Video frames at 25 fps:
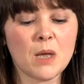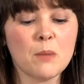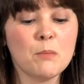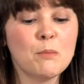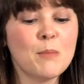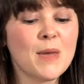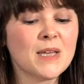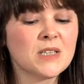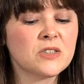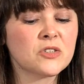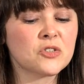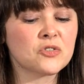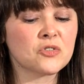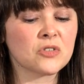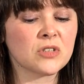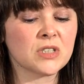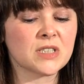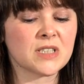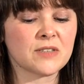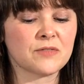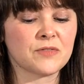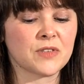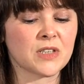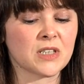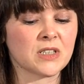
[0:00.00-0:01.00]
Menstrual
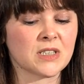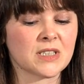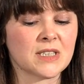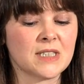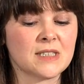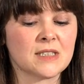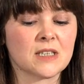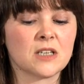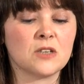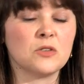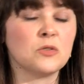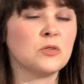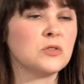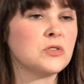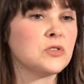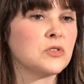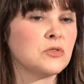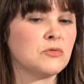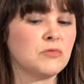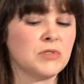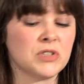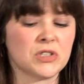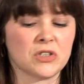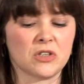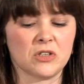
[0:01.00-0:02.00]
difficulties can
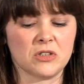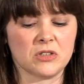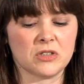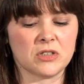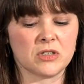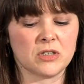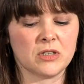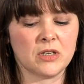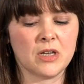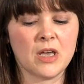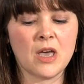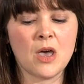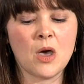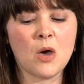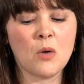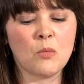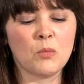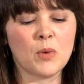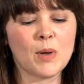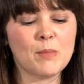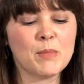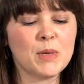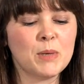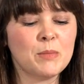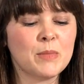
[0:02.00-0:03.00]
also result.
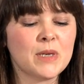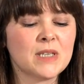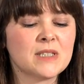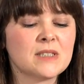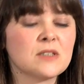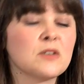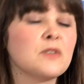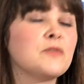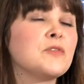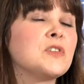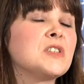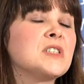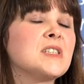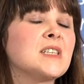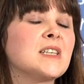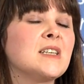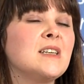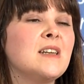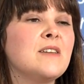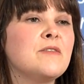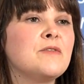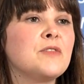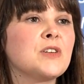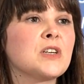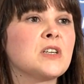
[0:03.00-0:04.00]
Women may suffer
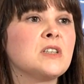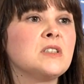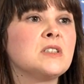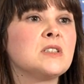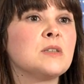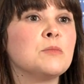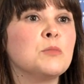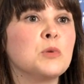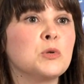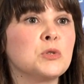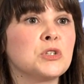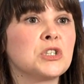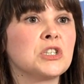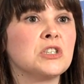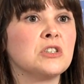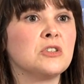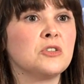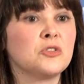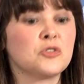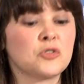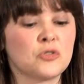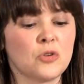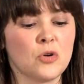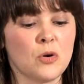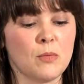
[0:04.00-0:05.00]
significant emotional
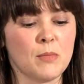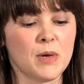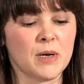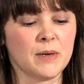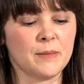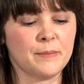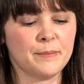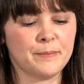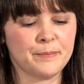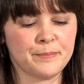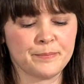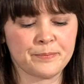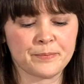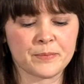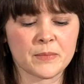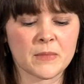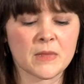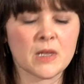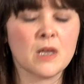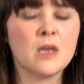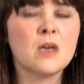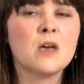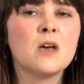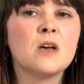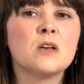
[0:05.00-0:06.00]
trauma.
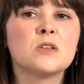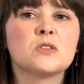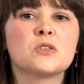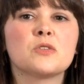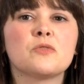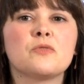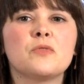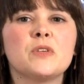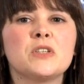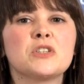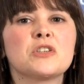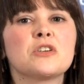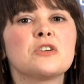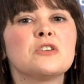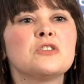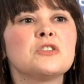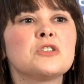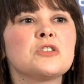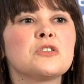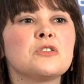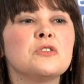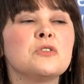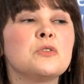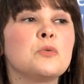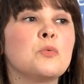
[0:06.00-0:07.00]
So, if we turn
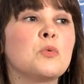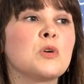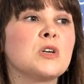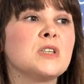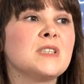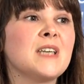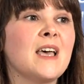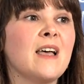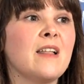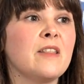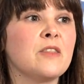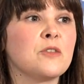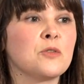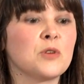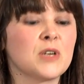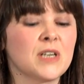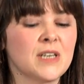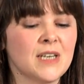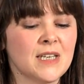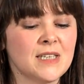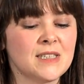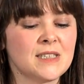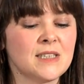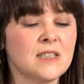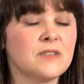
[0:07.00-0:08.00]
to the World Health
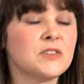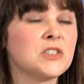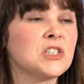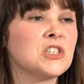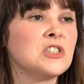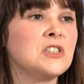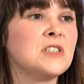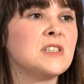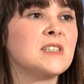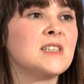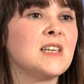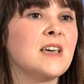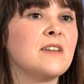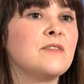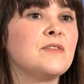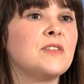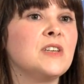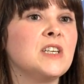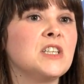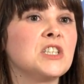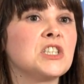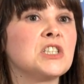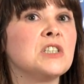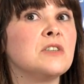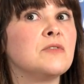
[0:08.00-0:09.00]
Organization's
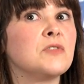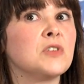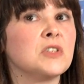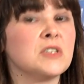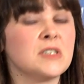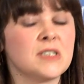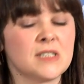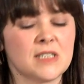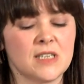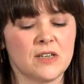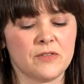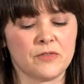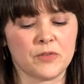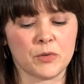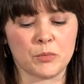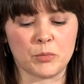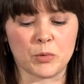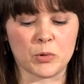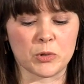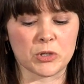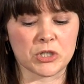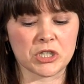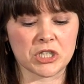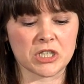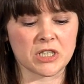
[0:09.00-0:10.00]
definition of unsafe
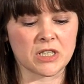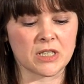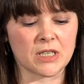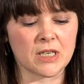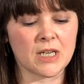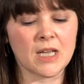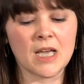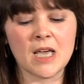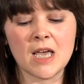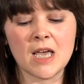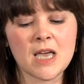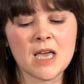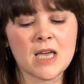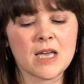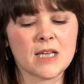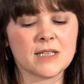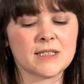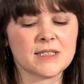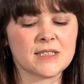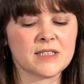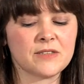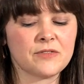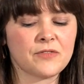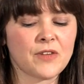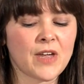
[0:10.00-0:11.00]
abortion,
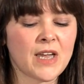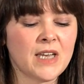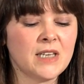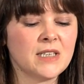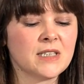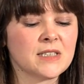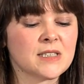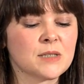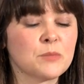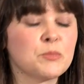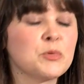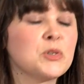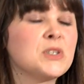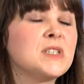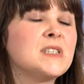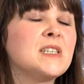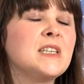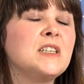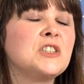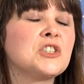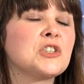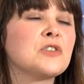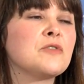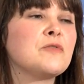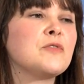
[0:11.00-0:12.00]
it's defined as a
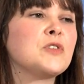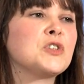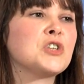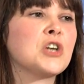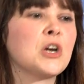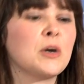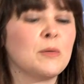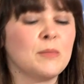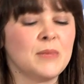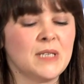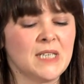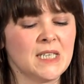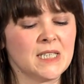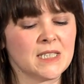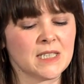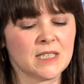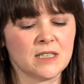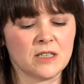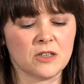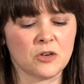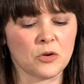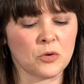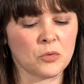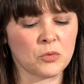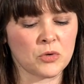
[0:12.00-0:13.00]
procedure for terminating
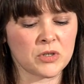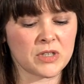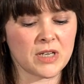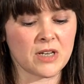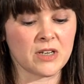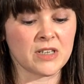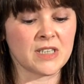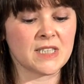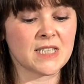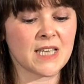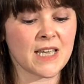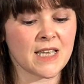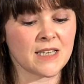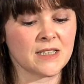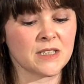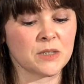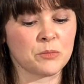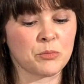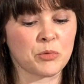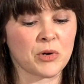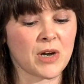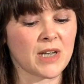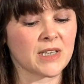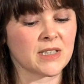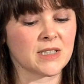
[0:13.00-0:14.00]
an
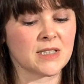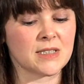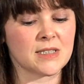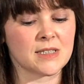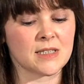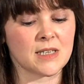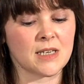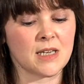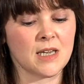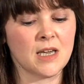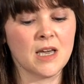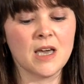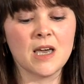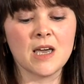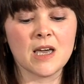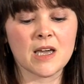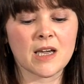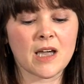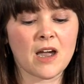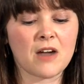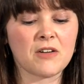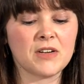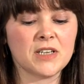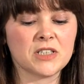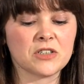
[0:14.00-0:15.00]
unintended pregnancy
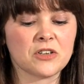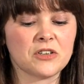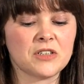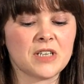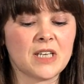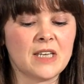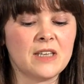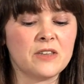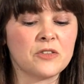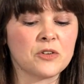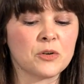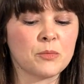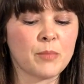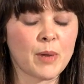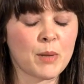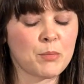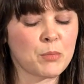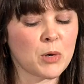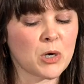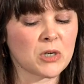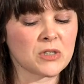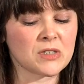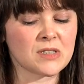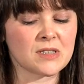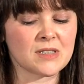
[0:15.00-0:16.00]
carried out either by
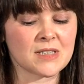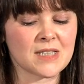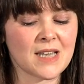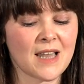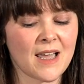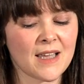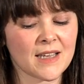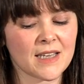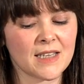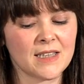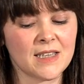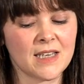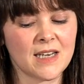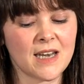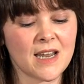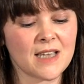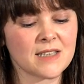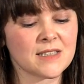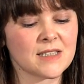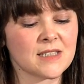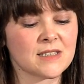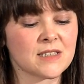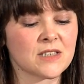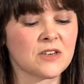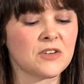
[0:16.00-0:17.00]
persons lacking the
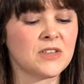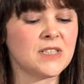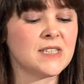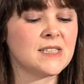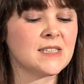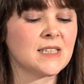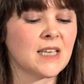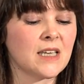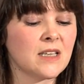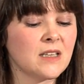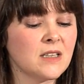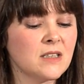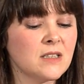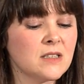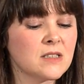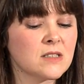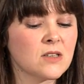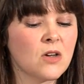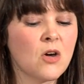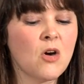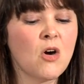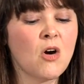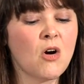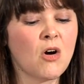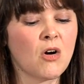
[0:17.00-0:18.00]
necessary skills
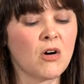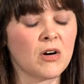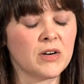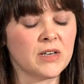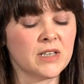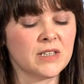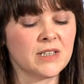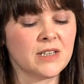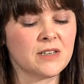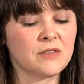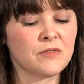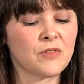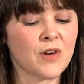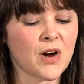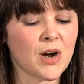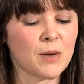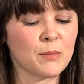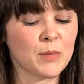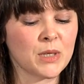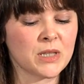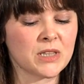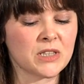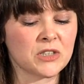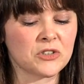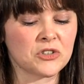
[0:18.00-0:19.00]
or in an
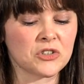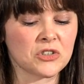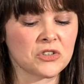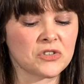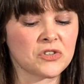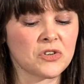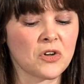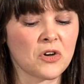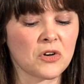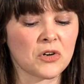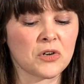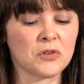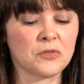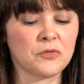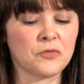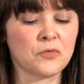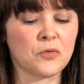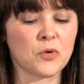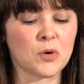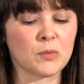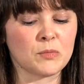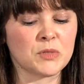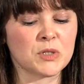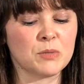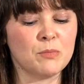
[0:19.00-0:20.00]
environment that does not
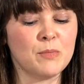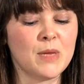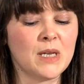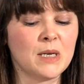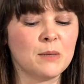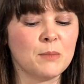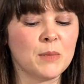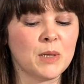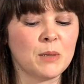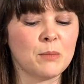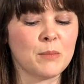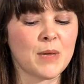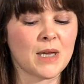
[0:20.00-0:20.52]
conform to minimal